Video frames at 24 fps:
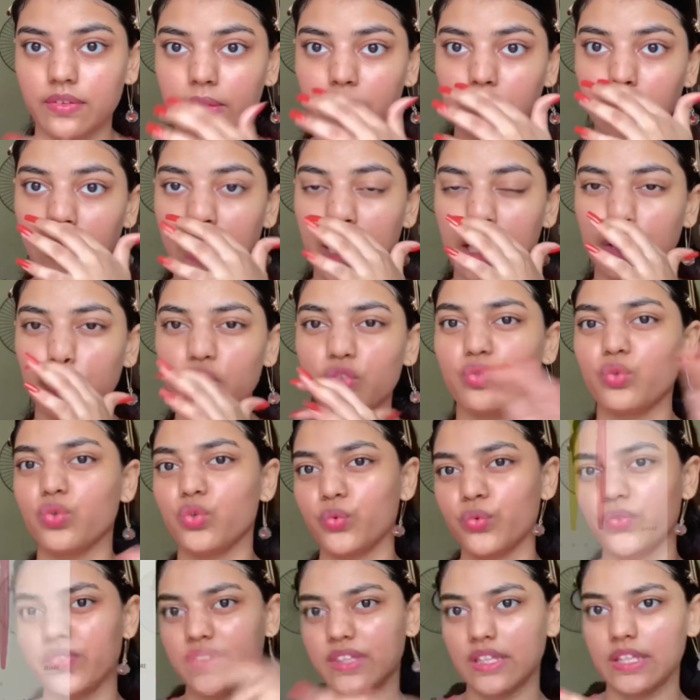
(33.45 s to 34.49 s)
I used to use
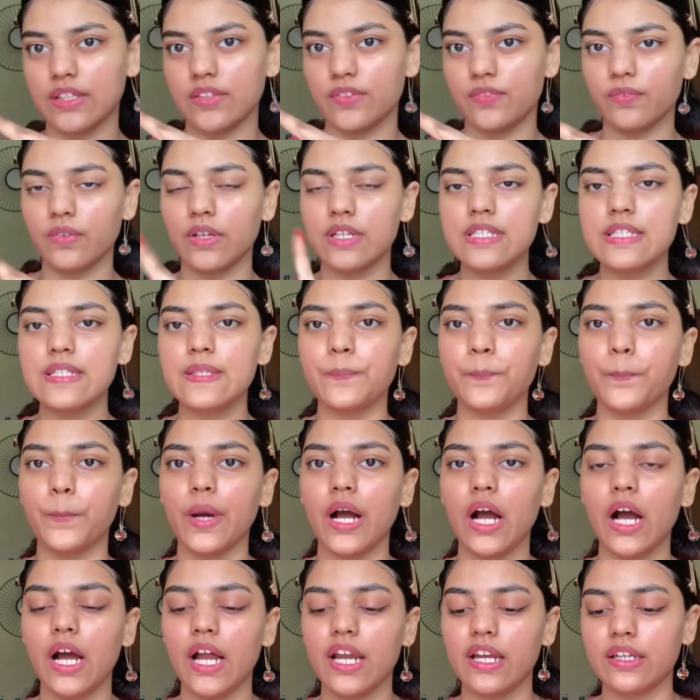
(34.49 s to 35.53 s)
these ones,
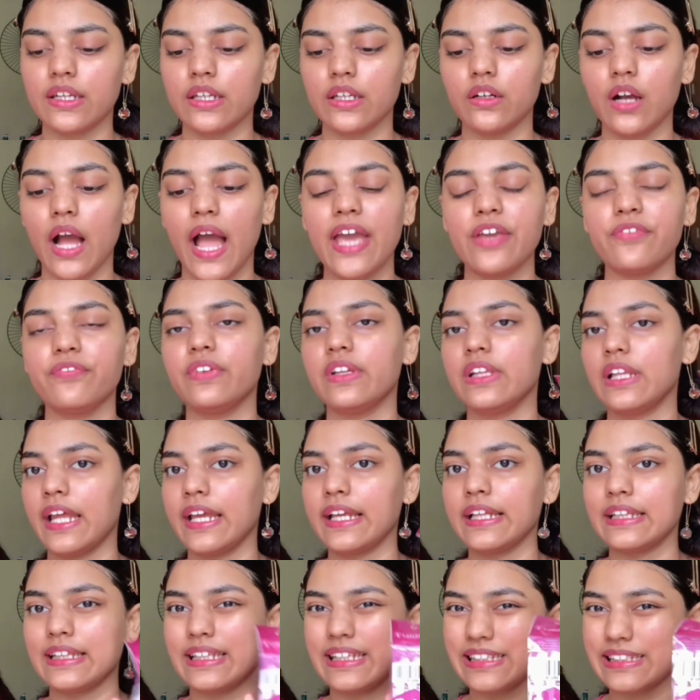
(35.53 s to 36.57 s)
but I feel like
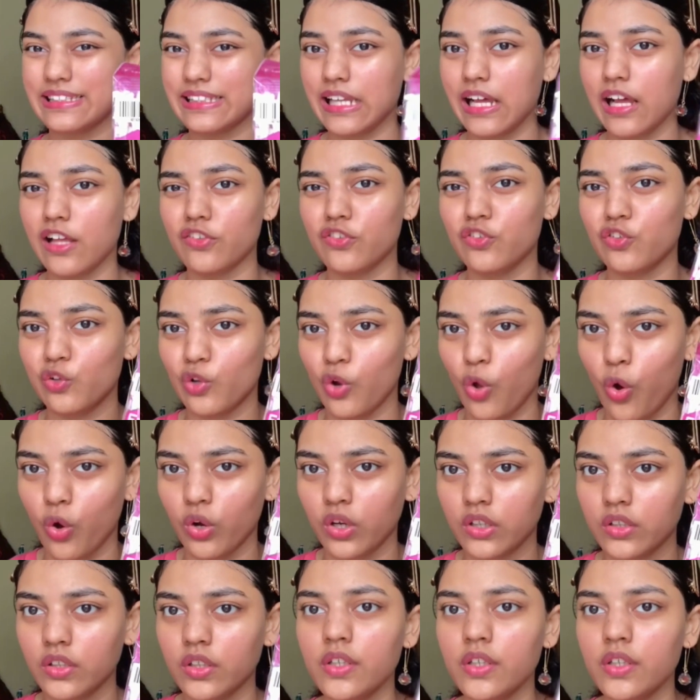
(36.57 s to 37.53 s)
these last longer